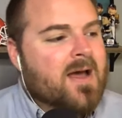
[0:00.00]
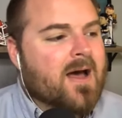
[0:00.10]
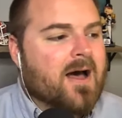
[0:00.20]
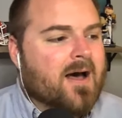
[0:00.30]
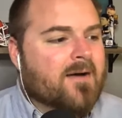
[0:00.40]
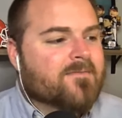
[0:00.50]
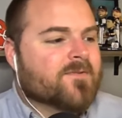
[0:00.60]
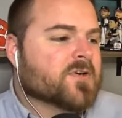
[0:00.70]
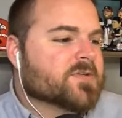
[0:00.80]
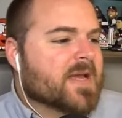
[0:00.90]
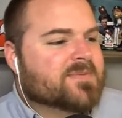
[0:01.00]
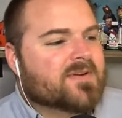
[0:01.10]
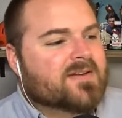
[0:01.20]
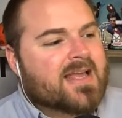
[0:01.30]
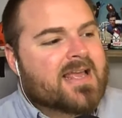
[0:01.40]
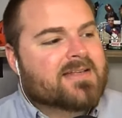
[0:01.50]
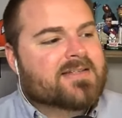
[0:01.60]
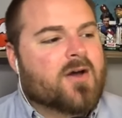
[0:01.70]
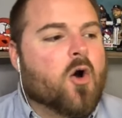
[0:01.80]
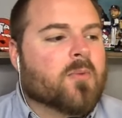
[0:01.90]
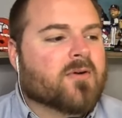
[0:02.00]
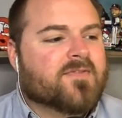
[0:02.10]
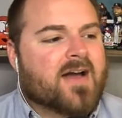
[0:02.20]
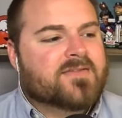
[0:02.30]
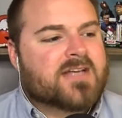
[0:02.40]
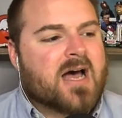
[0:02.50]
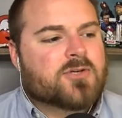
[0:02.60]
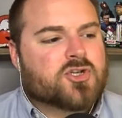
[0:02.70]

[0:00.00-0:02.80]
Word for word: Uh, first baseman, he's homered five times,